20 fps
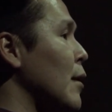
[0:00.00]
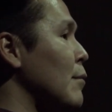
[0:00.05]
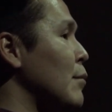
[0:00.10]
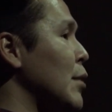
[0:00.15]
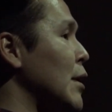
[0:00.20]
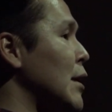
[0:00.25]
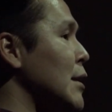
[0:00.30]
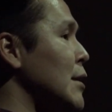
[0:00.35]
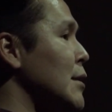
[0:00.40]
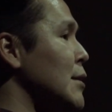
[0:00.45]

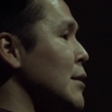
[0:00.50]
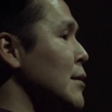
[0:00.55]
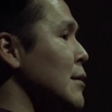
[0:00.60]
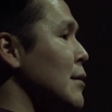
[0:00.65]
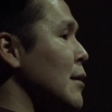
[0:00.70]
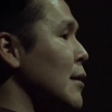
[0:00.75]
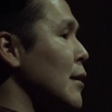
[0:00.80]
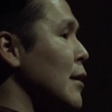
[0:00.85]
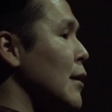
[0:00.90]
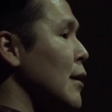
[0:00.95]
because
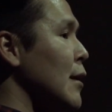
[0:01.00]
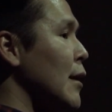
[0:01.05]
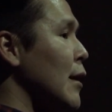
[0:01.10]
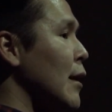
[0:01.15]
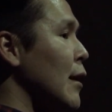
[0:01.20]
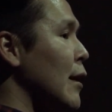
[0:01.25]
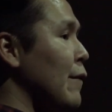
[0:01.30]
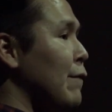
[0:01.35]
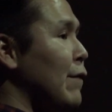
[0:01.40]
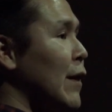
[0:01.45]

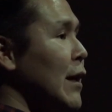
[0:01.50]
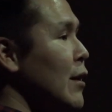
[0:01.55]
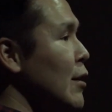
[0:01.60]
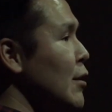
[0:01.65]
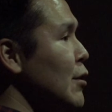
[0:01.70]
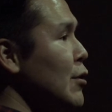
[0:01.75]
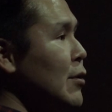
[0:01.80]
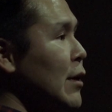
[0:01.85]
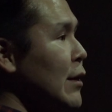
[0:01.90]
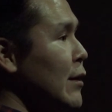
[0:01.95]
if I
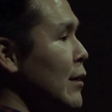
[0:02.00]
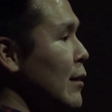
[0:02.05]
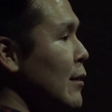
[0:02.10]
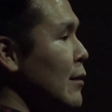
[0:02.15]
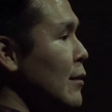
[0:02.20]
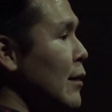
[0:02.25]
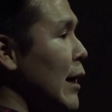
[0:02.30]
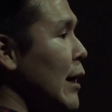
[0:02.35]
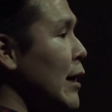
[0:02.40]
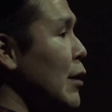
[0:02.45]
could do it,
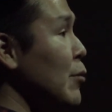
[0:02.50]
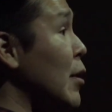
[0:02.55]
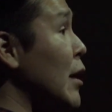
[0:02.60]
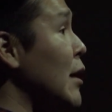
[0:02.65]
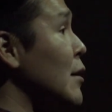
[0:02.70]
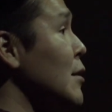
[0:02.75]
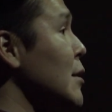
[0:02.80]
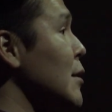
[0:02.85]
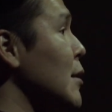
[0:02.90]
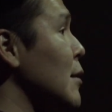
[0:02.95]
then anyone
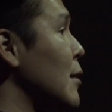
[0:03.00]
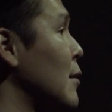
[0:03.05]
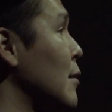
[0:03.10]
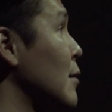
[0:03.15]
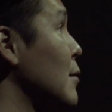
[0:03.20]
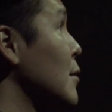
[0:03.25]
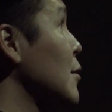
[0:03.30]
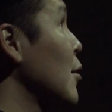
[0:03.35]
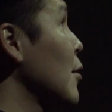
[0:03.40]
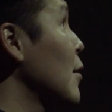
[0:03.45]
else could.
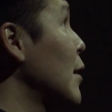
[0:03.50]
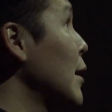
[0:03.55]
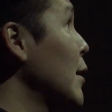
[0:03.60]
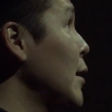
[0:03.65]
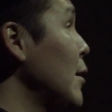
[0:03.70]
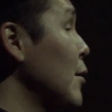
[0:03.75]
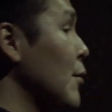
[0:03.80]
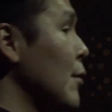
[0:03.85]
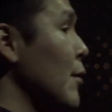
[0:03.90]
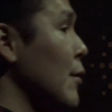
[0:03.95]
So
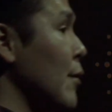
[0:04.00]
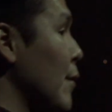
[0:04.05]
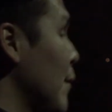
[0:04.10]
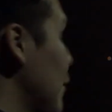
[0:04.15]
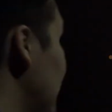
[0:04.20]
thank you.